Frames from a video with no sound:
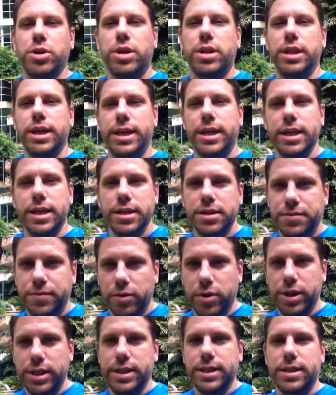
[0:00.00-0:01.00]
click is
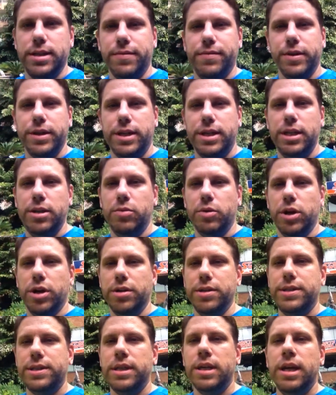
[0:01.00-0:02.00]
for these different
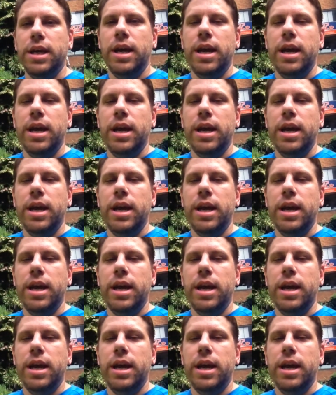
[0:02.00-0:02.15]
keywords,